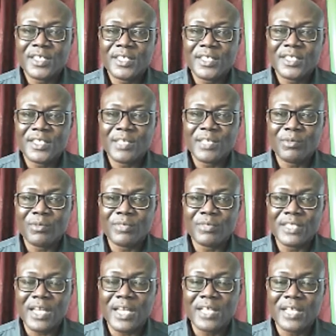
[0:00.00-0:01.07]

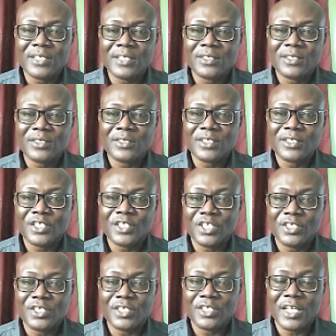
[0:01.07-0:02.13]
thermometer
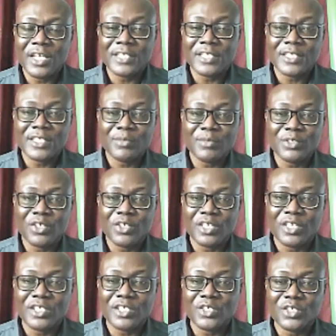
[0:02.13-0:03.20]
gauge, temperature
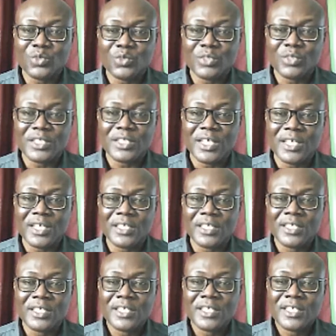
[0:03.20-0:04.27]
gauges with
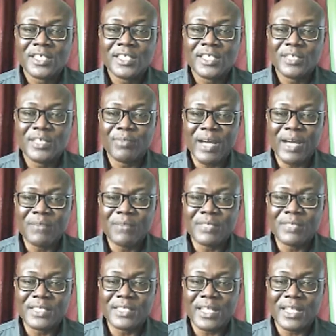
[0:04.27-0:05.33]
the
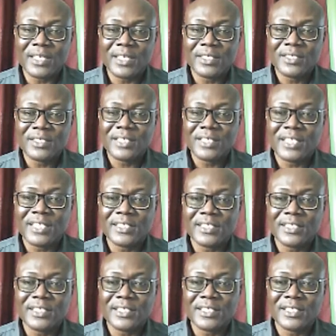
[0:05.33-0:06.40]
bimetal that
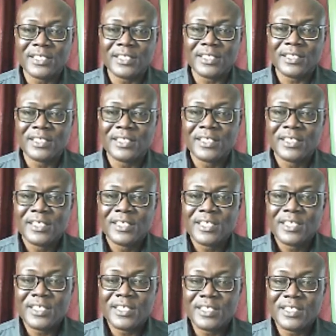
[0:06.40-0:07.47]
is in
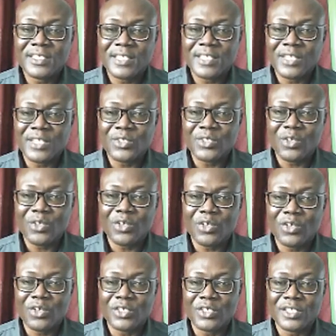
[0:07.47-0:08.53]
this sensor
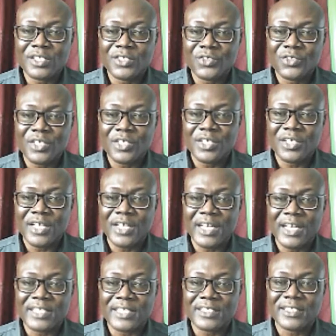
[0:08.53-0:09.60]
or in this area
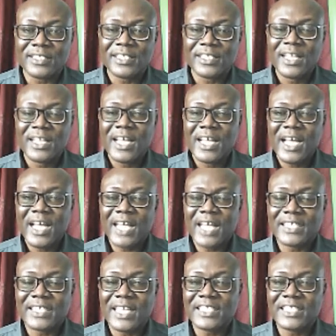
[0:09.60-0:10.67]
that is
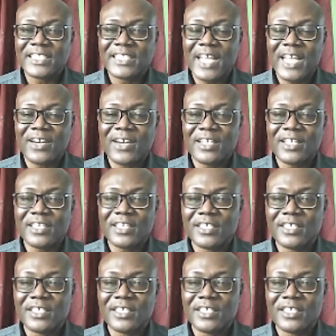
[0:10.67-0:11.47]
attached directly,